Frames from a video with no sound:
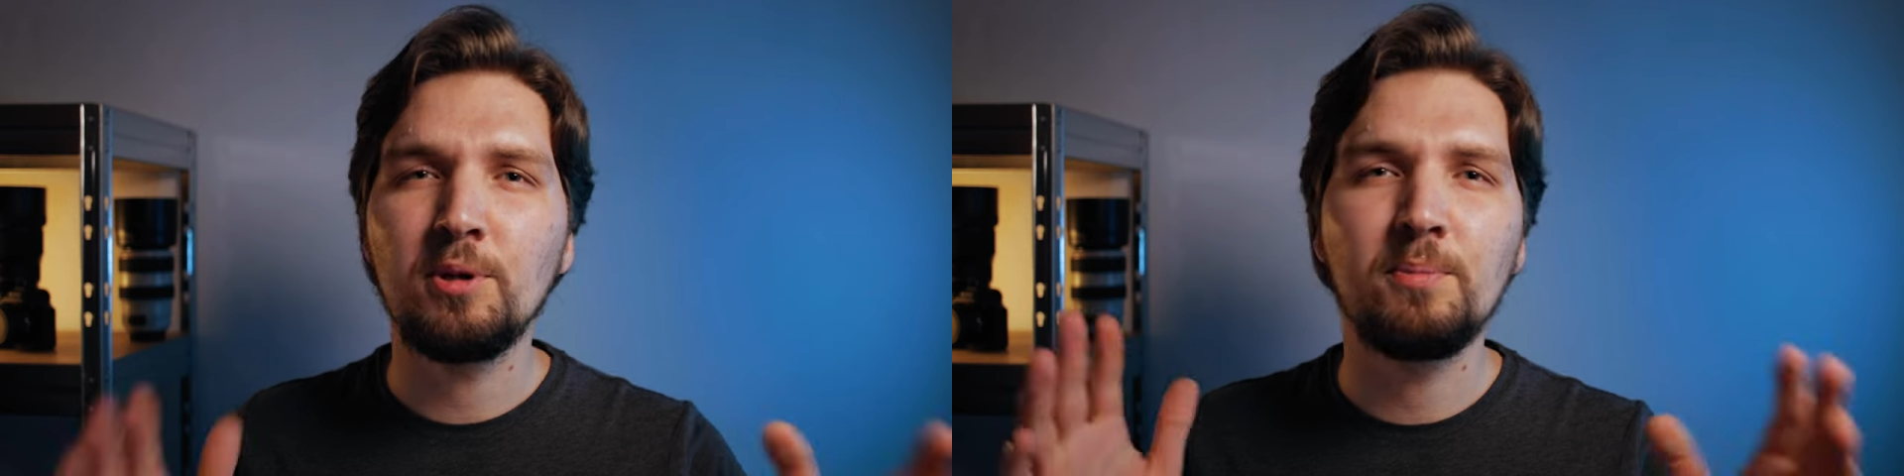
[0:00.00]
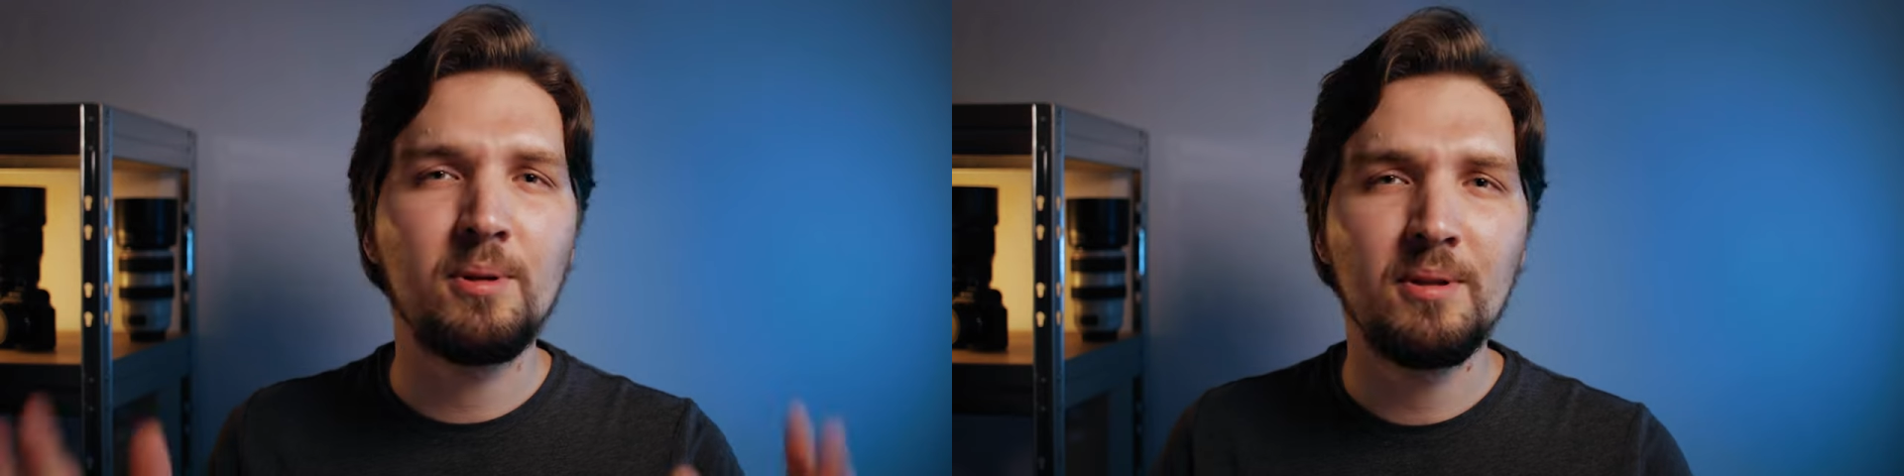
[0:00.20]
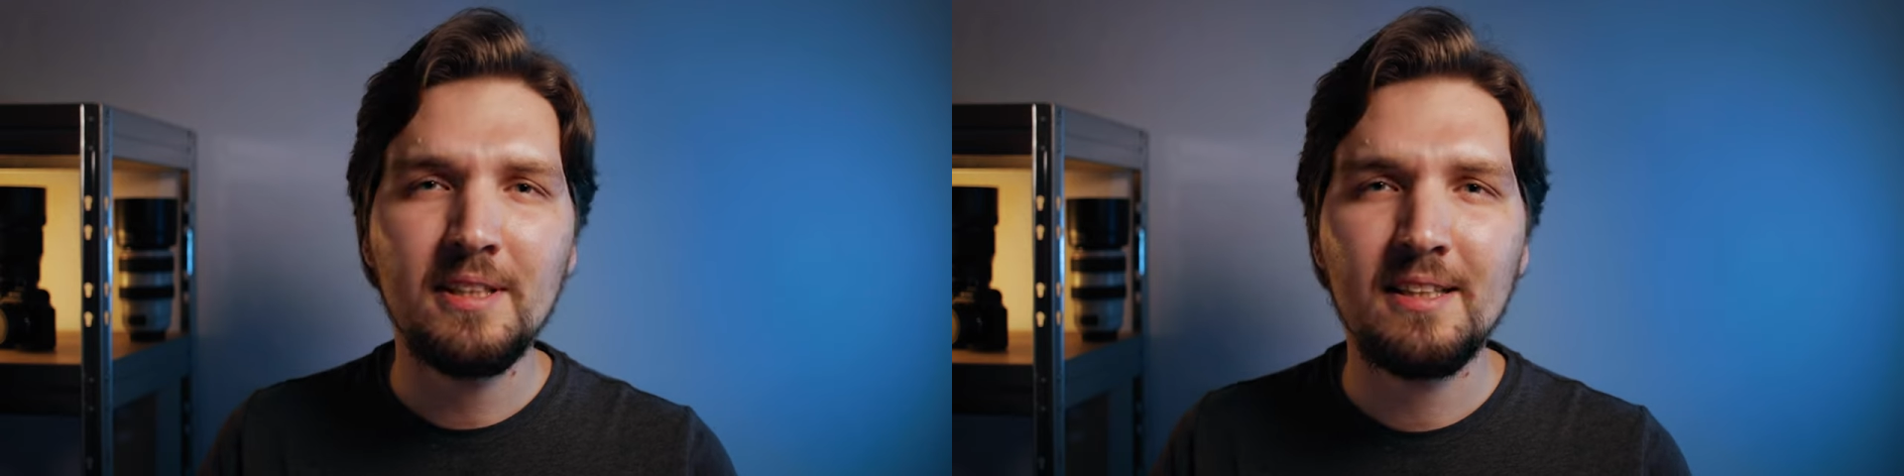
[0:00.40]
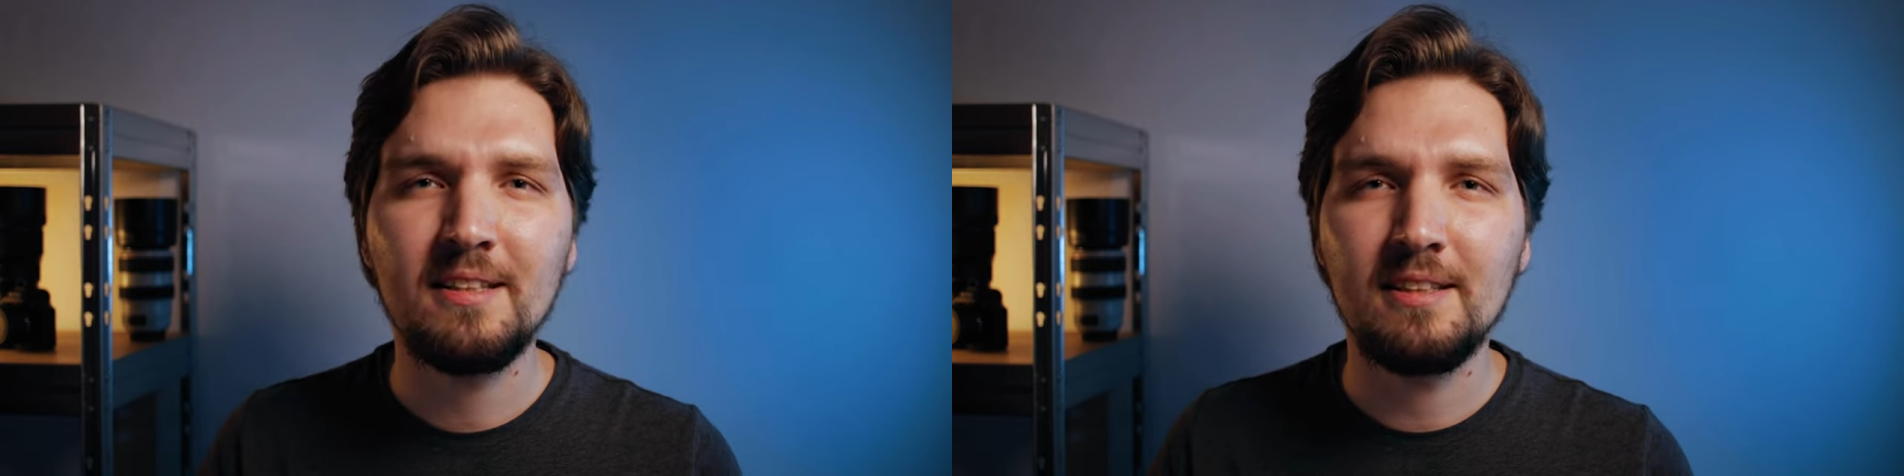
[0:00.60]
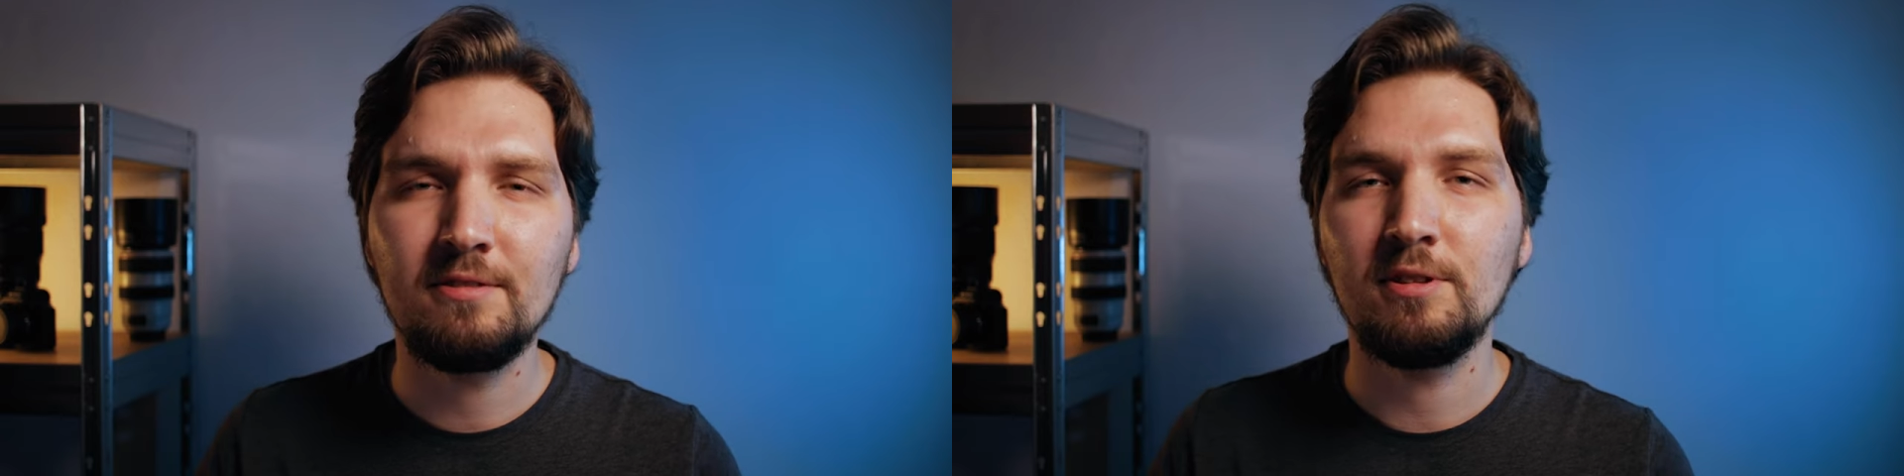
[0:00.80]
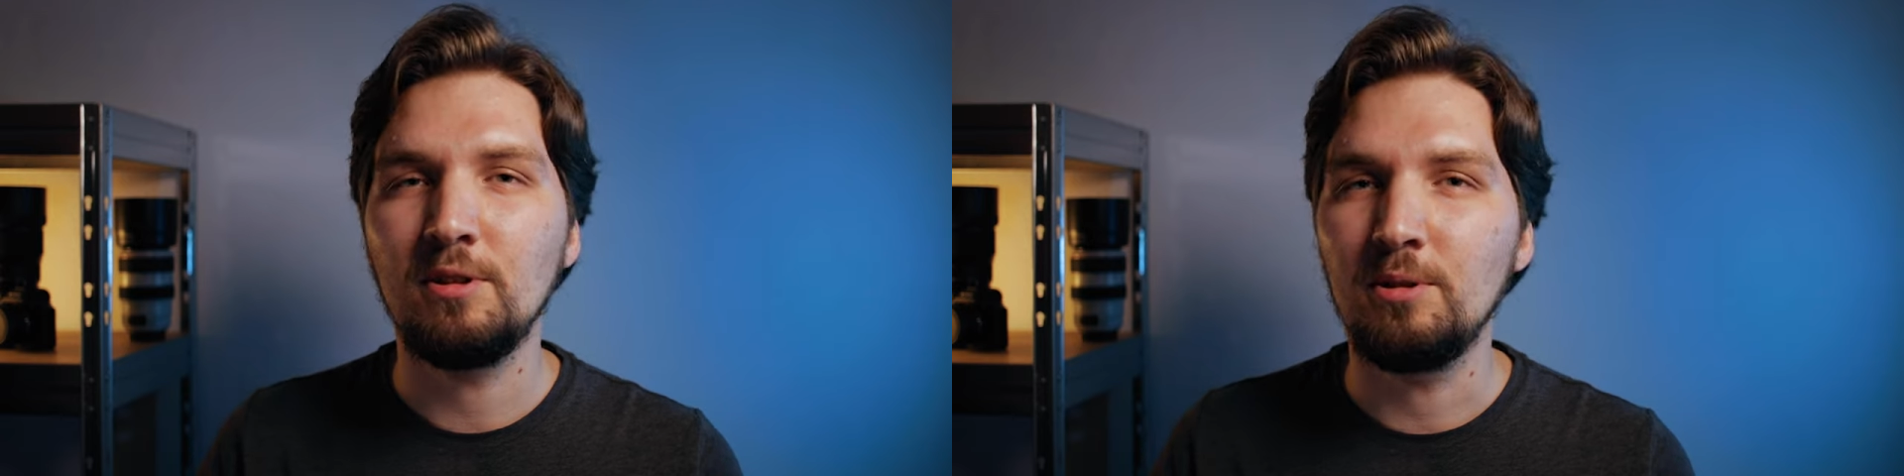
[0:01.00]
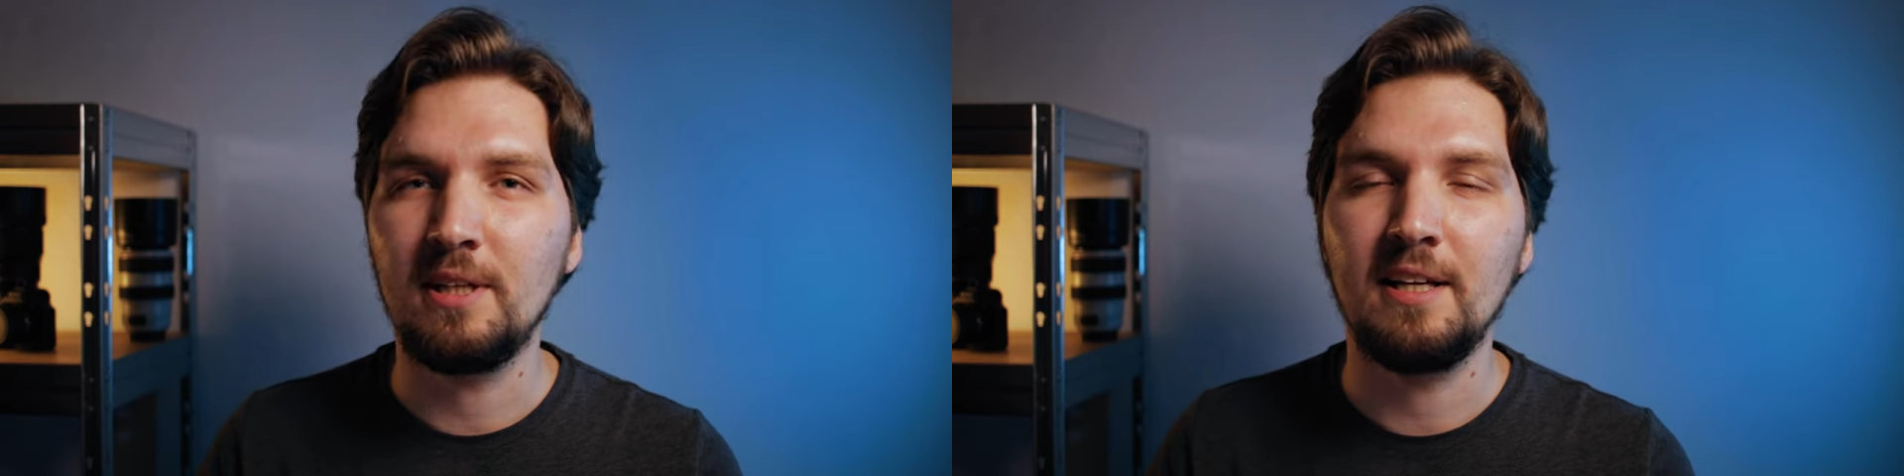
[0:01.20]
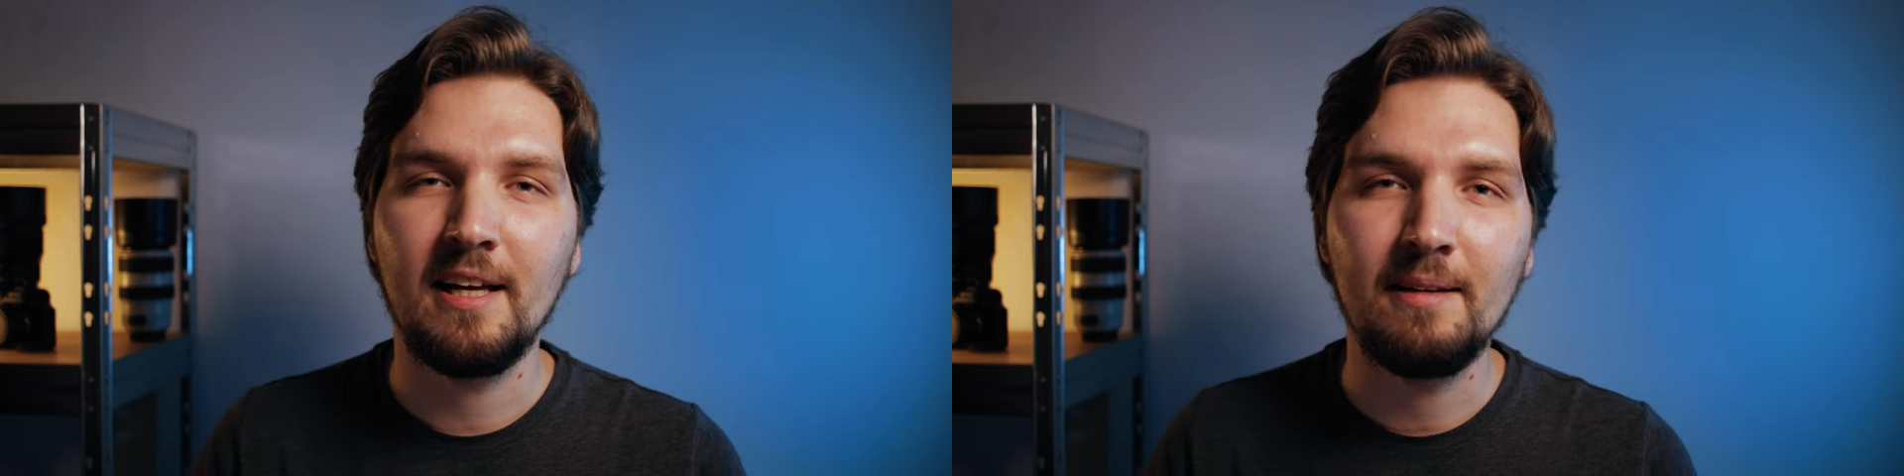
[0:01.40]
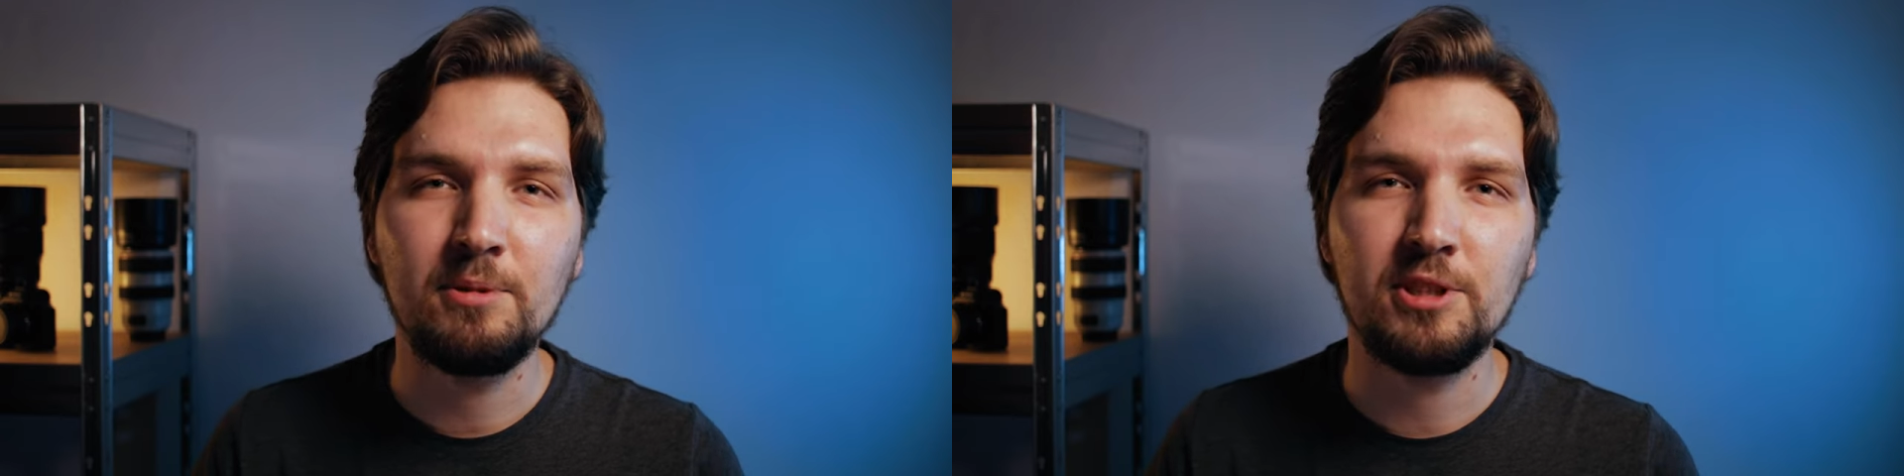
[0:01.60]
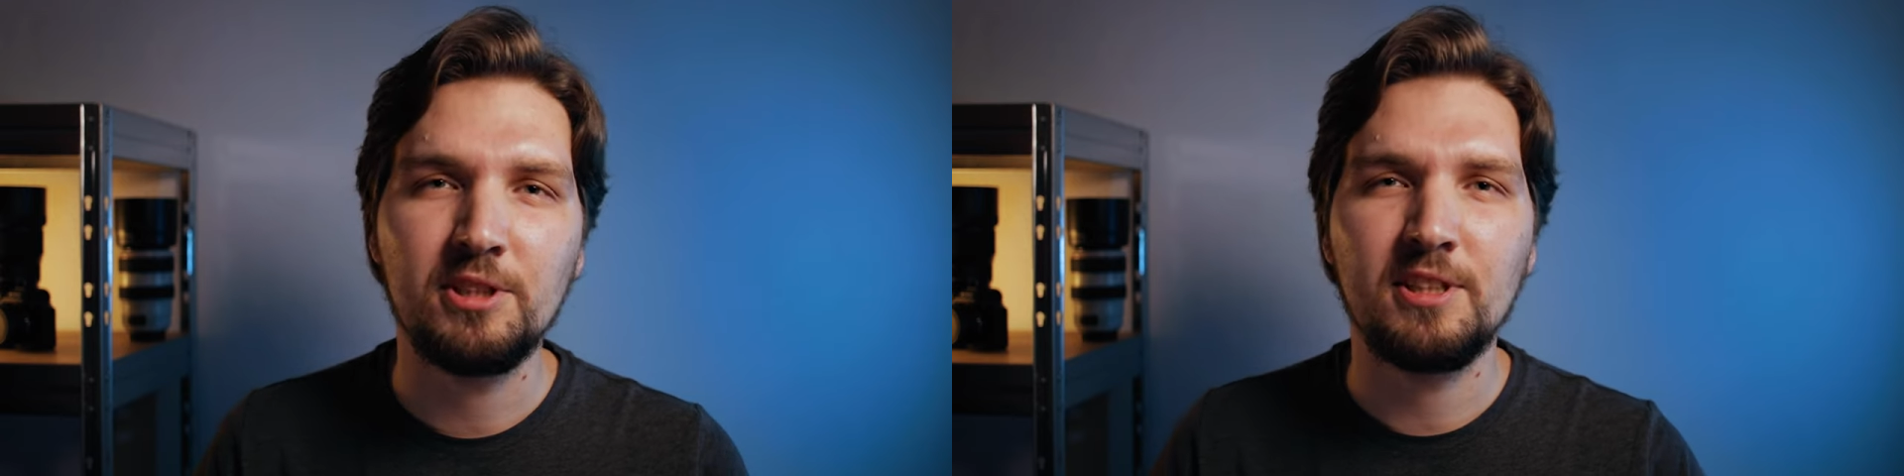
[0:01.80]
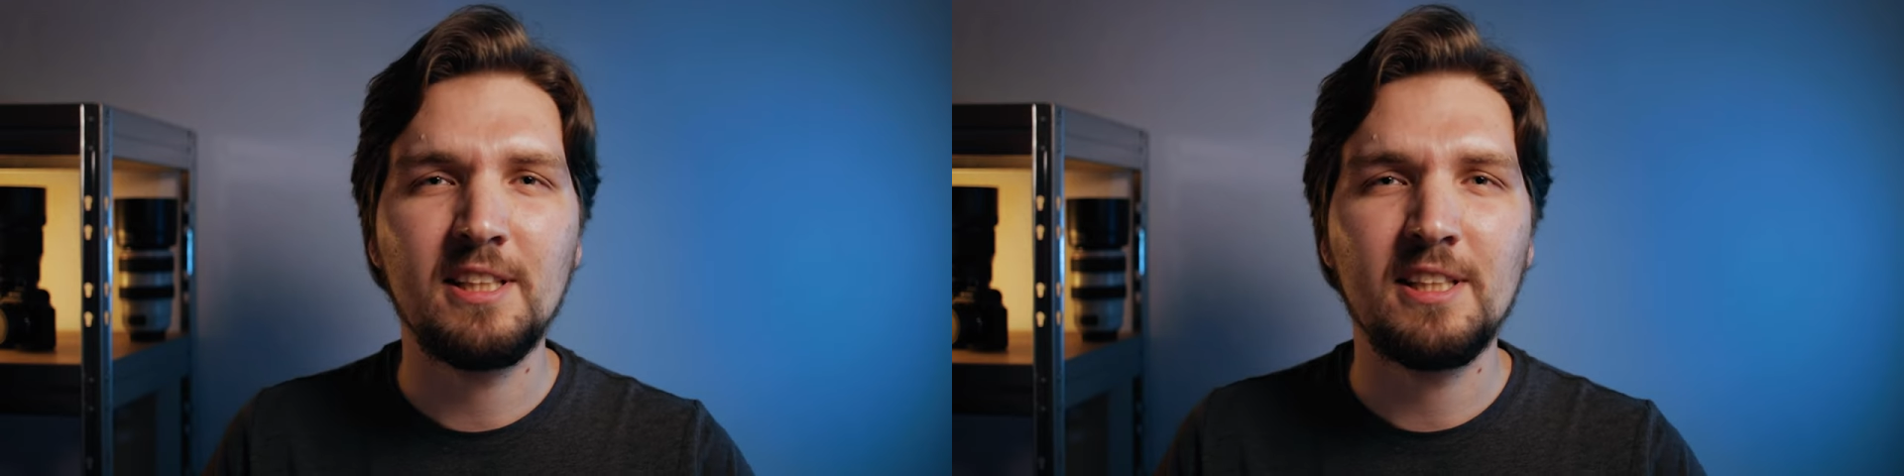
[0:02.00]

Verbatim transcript: completely different looking images.